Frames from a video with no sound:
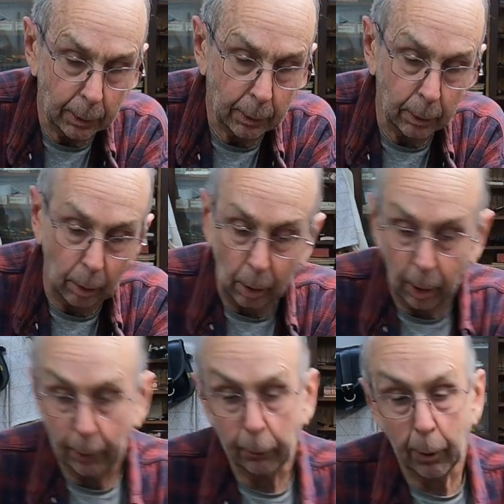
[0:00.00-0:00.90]

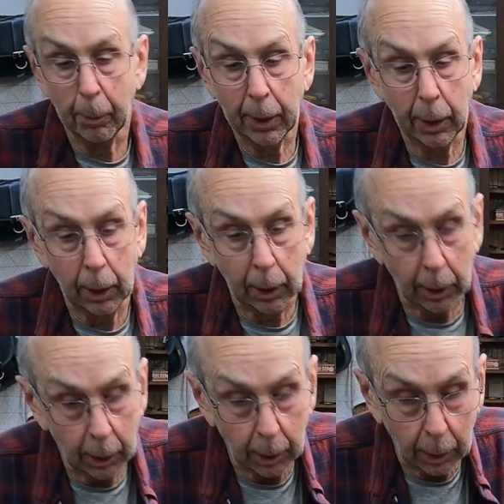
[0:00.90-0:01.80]
gone from it that
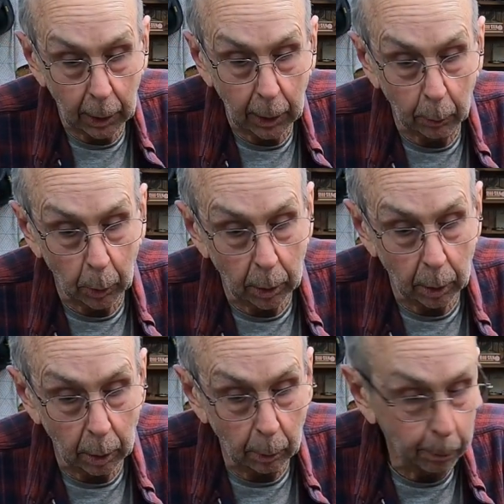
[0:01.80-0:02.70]
I will